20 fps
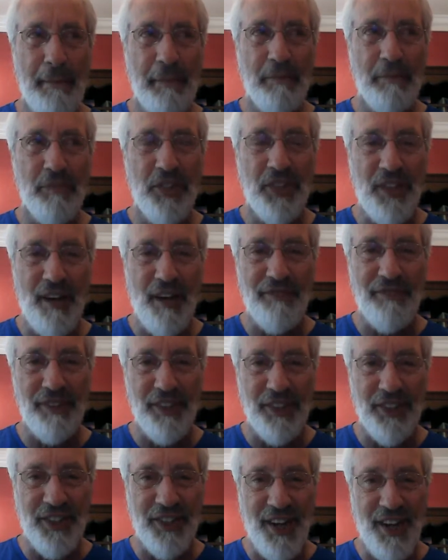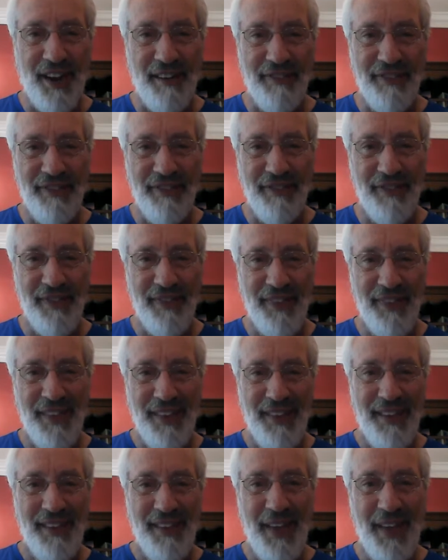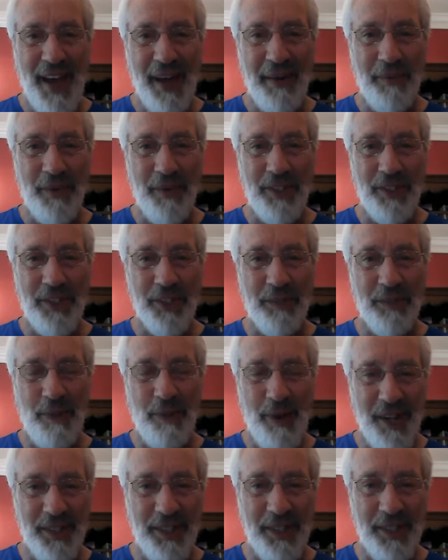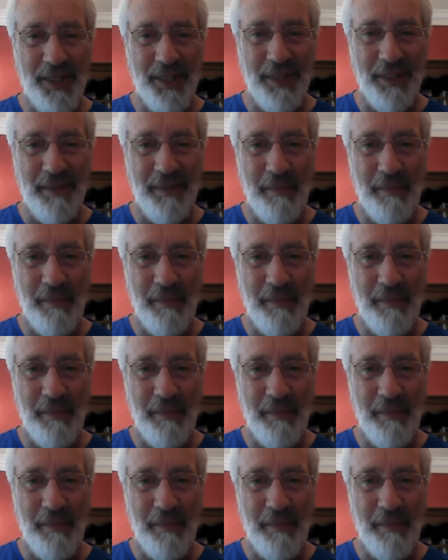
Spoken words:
stuffless stuff, that which is present,